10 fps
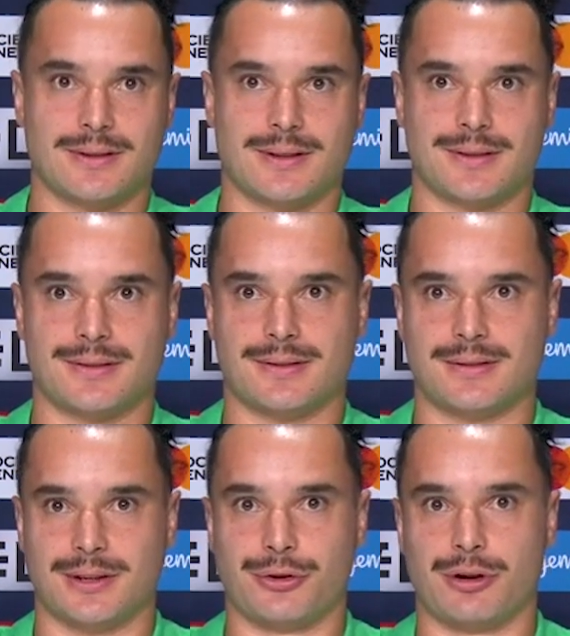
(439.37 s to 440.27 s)

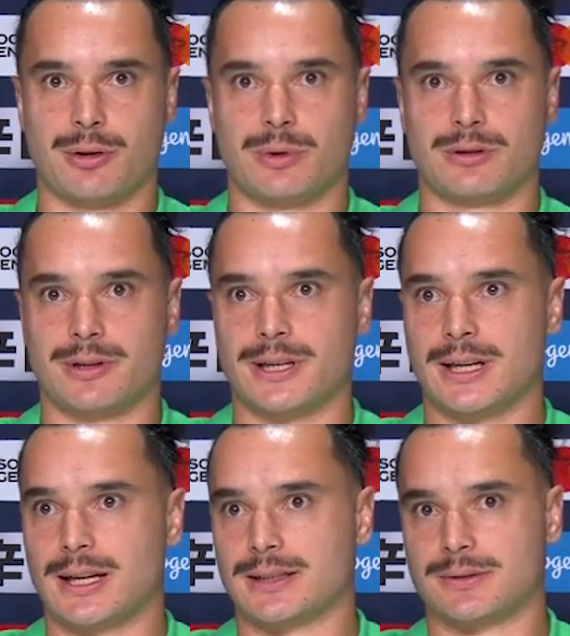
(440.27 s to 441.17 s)
this incredible arena
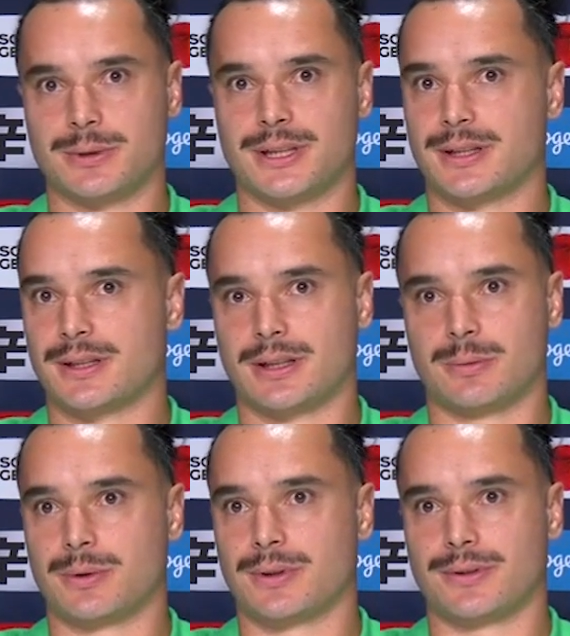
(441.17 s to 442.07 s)
last week,
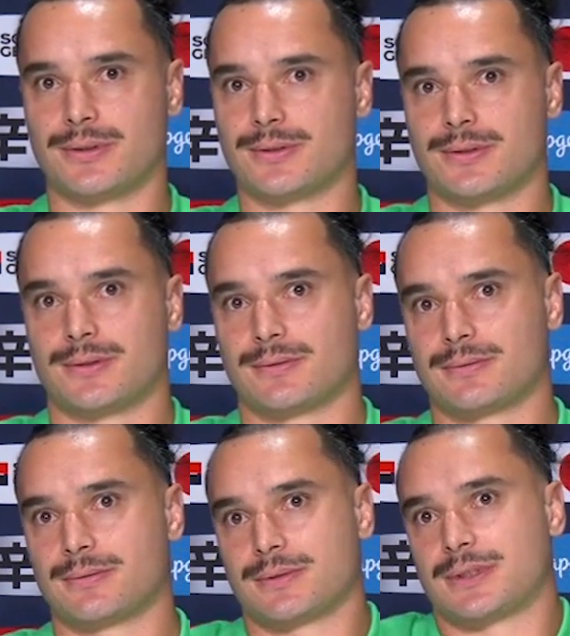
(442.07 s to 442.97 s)
it was
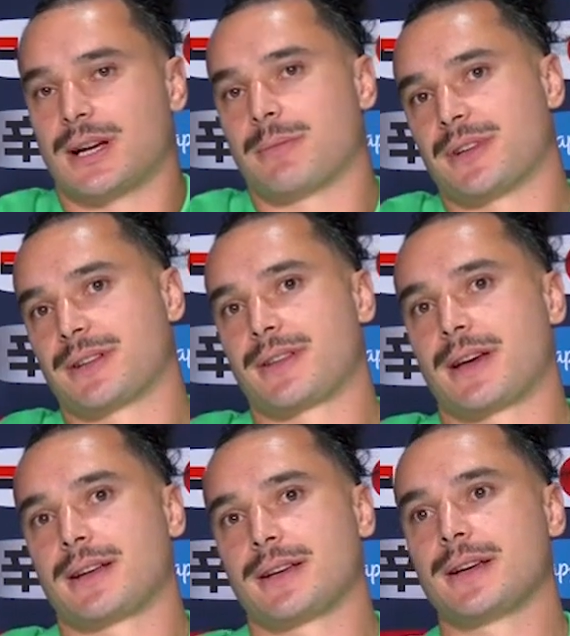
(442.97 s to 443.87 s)
something
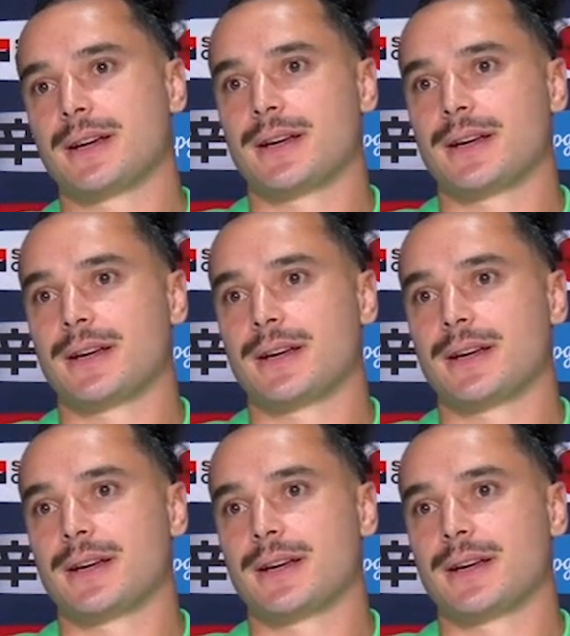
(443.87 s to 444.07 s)
that